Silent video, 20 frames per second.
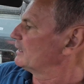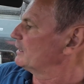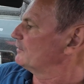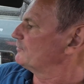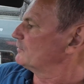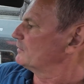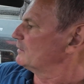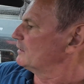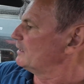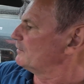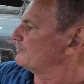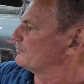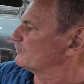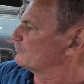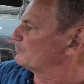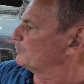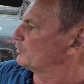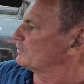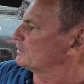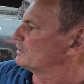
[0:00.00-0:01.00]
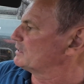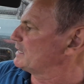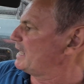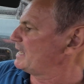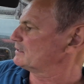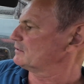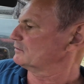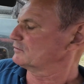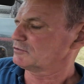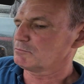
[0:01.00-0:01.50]
if you've put your
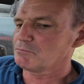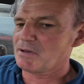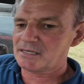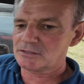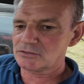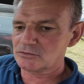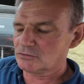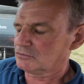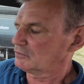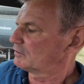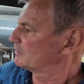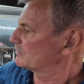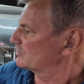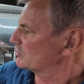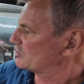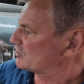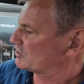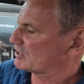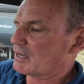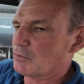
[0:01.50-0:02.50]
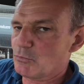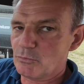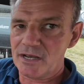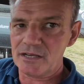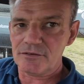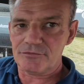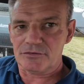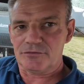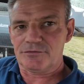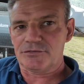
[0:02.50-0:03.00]
net onto manual, just sit and
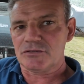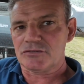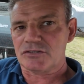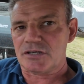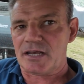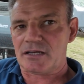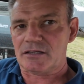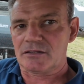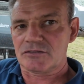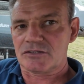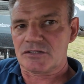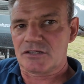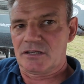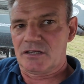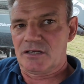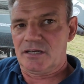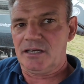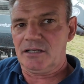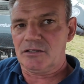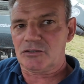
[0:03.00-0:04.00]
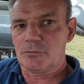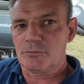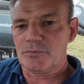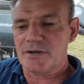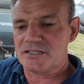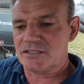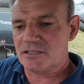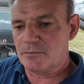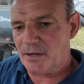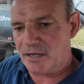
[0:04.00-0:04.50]
wait for a few seconds. It'll
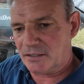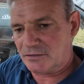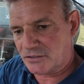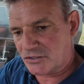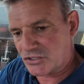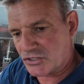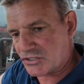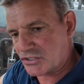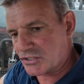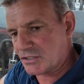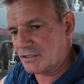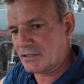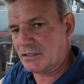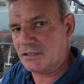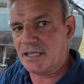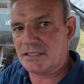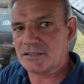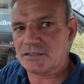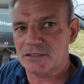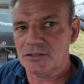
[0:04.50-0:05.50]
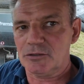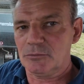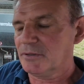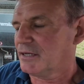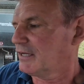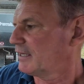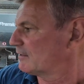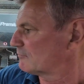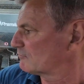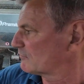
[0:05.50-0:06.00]
compress the bale, and then you sneak the last little
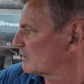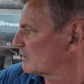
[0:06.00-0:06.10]
bit in.